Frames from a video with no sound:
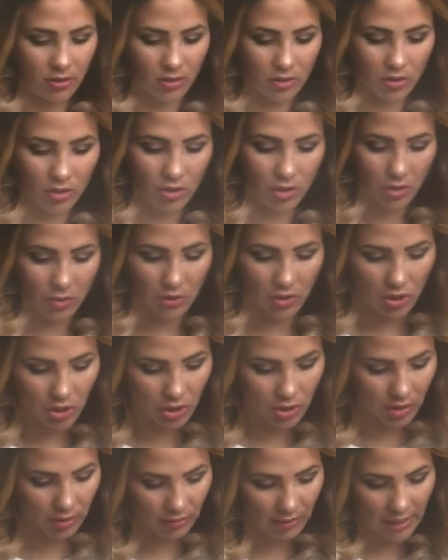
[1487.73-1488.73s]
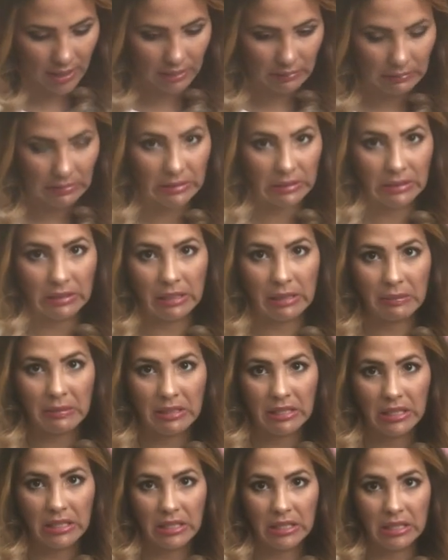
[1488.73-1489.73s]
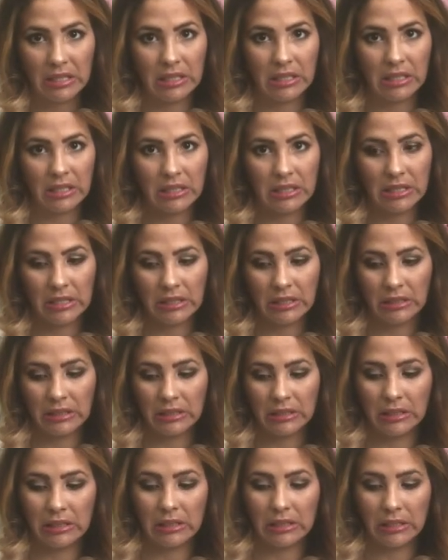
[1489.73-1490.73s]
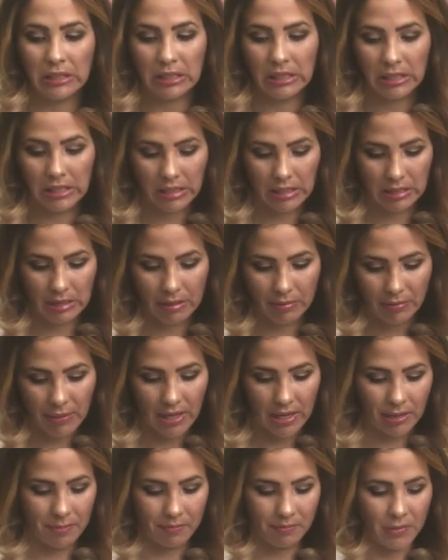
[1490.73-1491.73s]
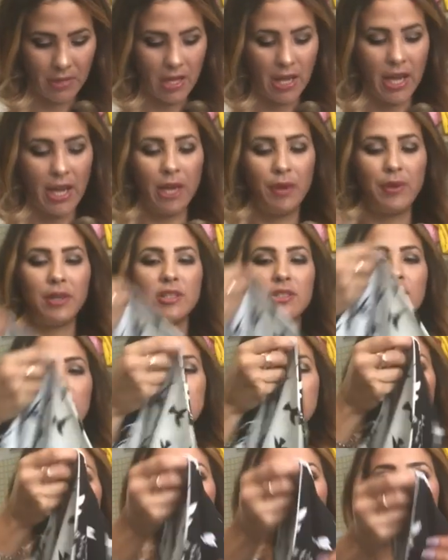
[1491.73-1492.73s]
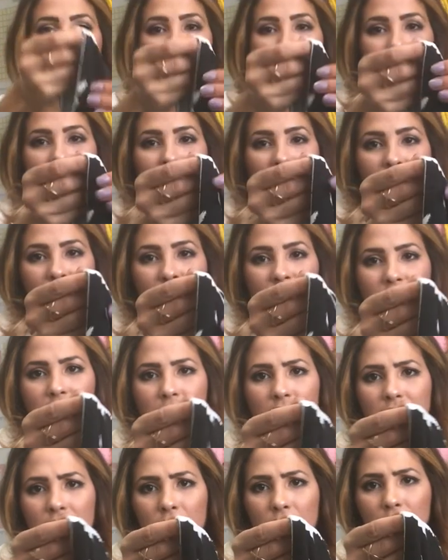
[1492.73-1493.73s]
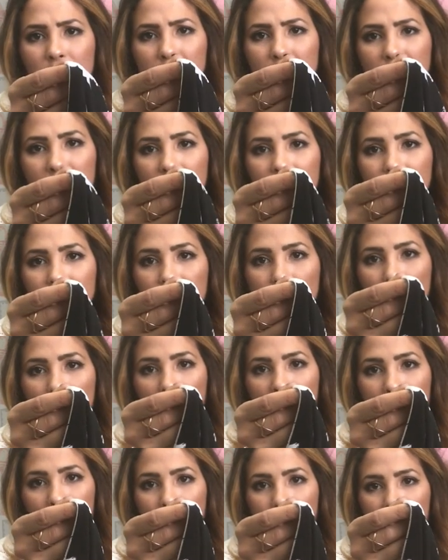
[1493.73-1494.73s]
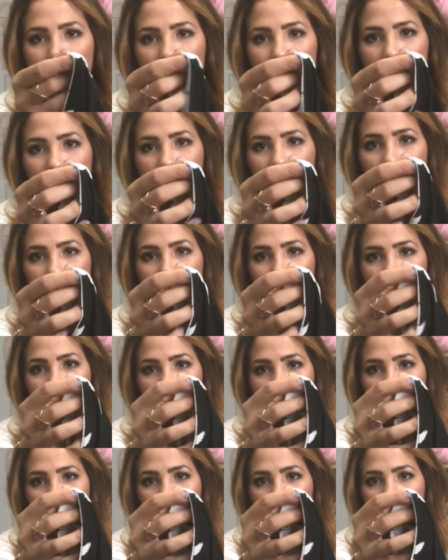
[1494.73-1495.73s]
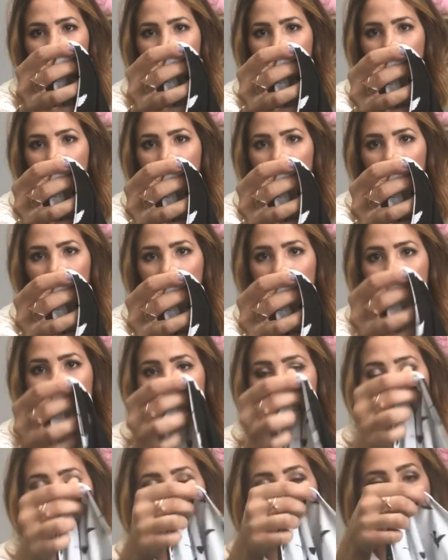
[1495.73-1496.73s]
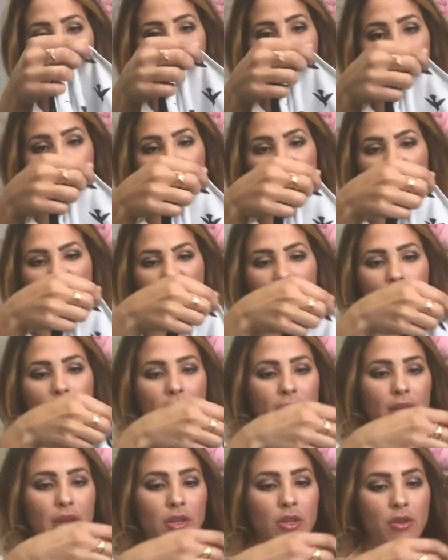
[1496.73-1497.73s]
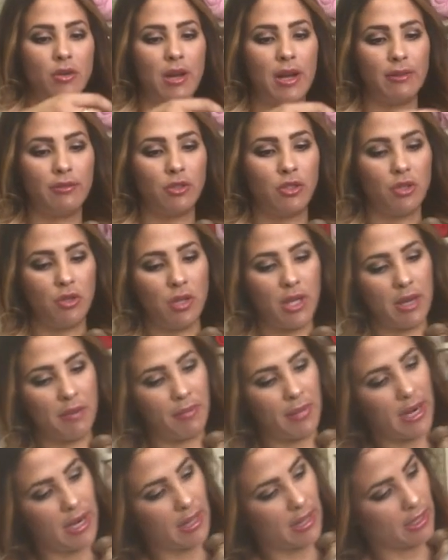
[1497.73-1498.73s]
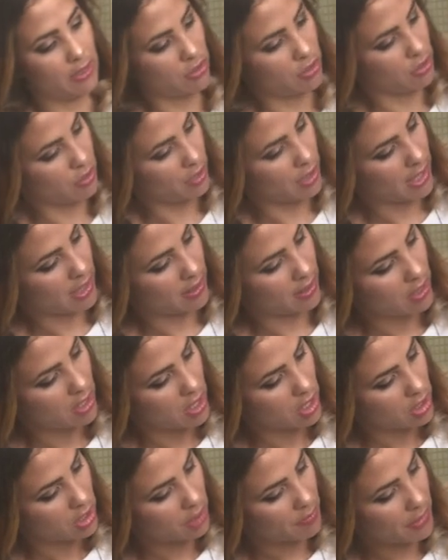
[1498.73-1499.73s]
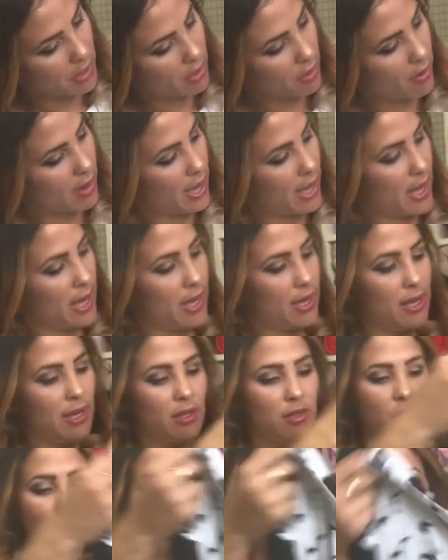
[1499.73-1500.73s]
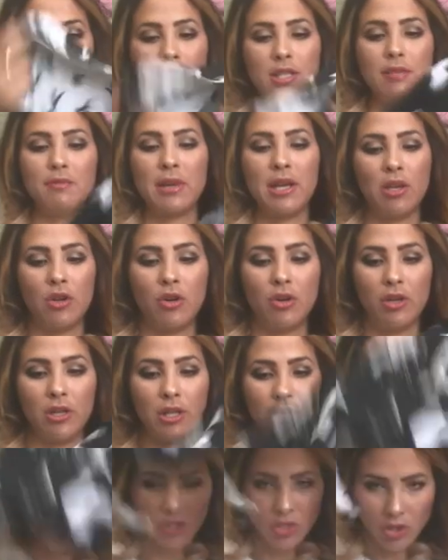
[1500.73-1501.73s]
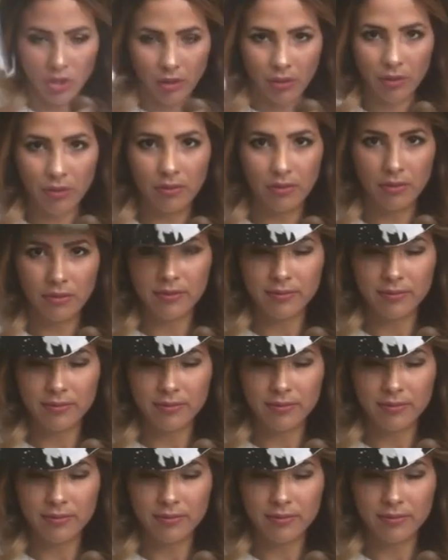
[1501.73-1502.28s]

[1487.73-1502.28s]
Do you switch your thread when you top stitch? I'm bad. Anyway, so see how it has a little bit of the white poking out? I just like how that looks. If you don't want that, you don't have to do that, but I like to do that. I'm gonna go ahead and, so this is my hood, let me show you.